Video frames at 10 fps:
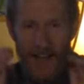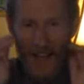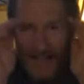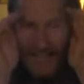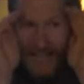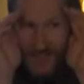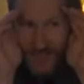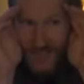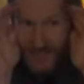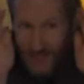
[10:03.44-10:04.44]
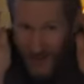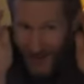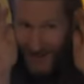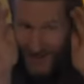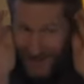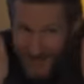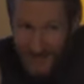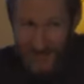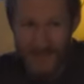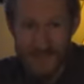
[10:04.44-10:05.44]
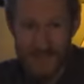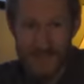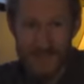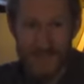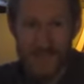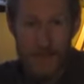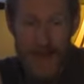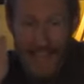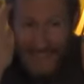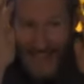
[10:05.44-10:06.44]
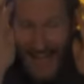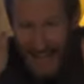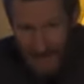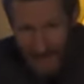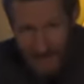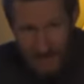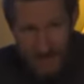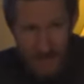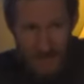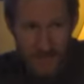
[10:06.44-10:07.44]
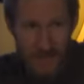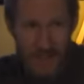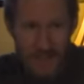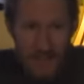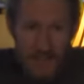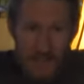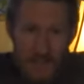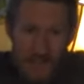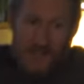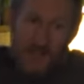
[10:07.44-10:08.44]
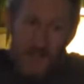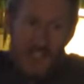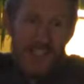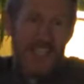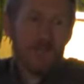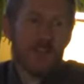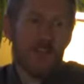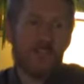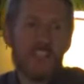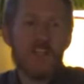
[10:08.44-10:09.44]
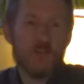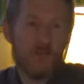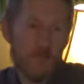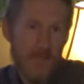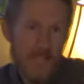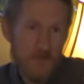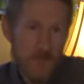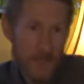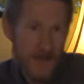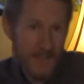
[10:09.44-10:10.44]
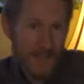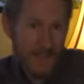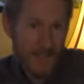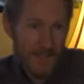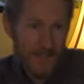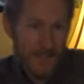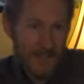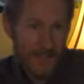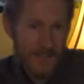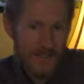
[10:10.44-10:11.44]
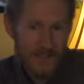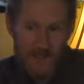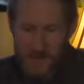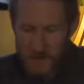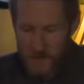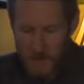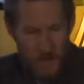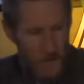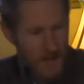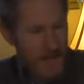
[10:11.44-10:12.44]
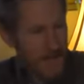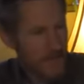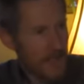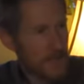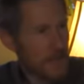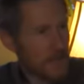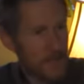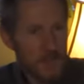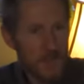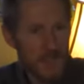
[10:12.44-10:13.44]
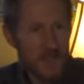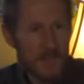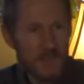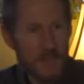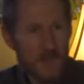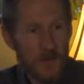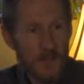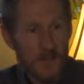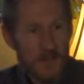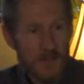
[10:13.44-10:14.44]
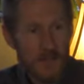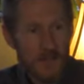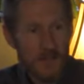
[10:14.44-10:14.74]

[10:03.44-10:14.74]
I can't see into your heart. I'm not God. So you can keep stuff secret from me and from us. We don't know what kind of life you live when you leave these doors.